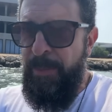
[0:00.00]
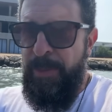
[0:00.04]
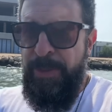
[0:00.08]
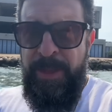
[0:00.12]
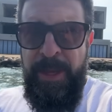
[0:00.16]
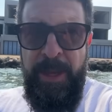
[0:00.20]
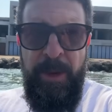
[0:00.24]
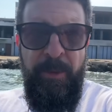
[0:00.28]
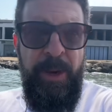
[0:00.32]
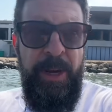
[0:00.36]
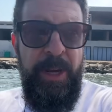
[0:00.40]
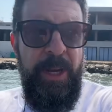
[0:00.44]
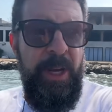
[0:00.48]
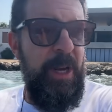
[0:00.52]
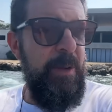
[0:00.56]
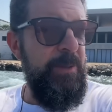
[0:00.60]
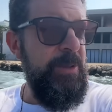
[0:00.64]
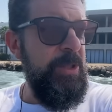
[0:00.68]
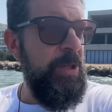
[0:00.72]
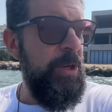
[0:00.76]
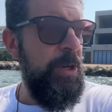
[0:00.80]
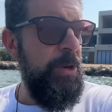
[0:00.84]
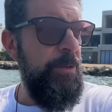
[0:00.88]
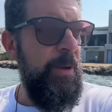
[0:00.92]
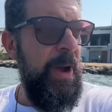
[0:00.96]
thing when it comes
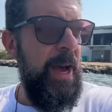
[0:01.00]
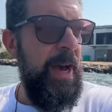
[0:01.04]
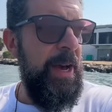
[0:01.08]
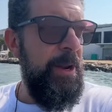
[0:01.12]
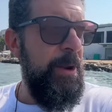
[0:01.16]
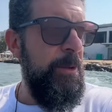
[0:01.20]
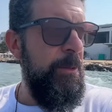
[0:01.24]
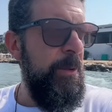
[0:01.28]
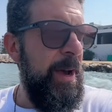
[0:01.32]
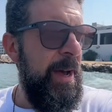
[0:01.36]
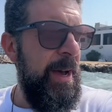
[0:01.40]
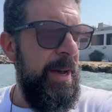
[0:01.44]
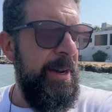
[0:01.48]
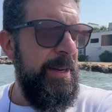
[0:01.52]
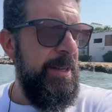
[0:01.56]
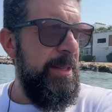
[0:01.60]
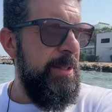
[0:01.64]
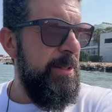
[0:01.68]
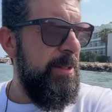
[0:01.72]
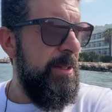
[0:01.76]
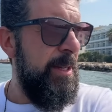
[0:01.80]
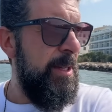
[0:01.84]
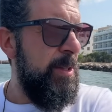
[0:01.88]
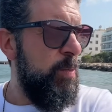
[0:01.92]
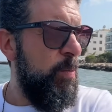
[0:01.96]
to Iran. Iran
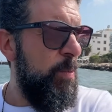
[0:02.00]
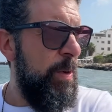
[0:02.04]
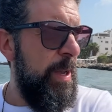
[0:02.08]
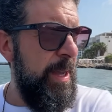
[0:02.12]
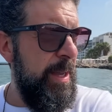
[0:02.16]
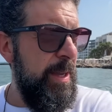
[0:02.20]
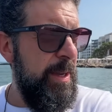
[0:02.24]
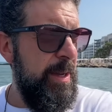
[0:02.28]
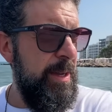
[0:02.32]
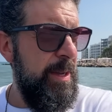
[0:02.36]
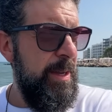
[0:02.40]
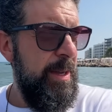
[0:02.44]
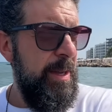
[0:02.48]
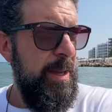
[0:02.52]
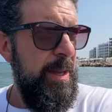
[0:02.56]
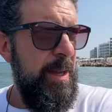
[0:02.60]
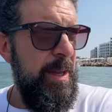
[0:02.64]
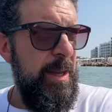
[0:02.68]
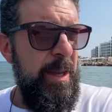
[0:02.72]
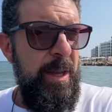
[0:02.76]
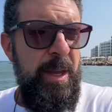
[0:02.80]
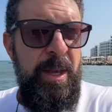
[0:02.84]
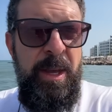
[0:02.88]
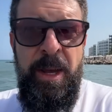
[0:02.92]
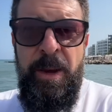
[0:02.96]
is weak.
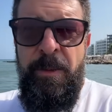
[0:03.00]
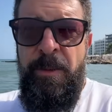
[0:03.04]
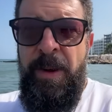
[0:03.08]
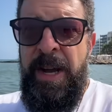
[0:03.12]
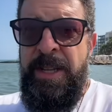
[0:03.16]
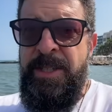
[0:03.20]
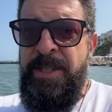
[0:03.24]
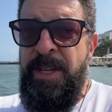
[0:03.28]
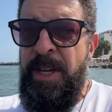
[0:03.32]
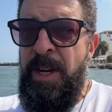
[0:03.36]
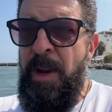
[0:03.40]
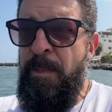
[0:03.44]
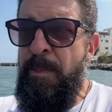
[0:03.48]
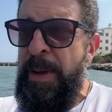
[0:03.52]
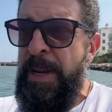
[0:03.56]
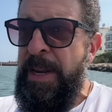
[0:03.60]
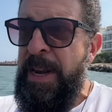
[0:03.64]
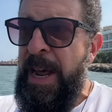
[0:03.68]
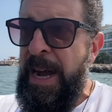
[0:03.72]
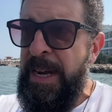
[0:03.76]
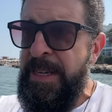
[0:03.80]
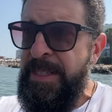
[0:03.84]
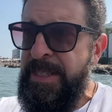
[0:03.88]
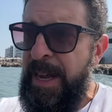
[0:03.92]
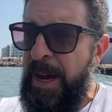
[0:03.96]
Iran's going to be
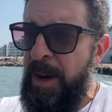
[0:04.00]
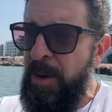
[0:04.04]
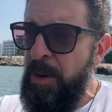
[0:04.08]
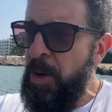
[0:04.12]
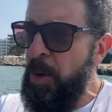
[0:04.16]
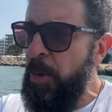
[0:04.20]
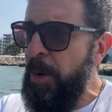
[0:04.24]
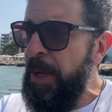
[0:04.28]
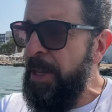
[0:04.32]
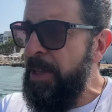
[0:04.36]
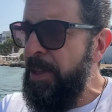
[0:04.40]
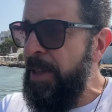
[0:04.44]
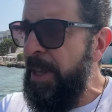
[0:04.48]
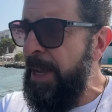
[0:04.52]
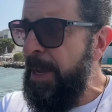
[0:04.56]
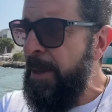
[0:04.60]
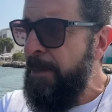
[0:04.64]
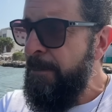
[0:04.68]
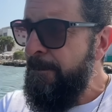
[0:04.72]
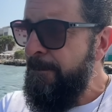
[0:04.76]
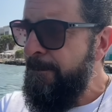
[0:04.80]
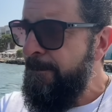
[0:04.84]
knocked out quickly.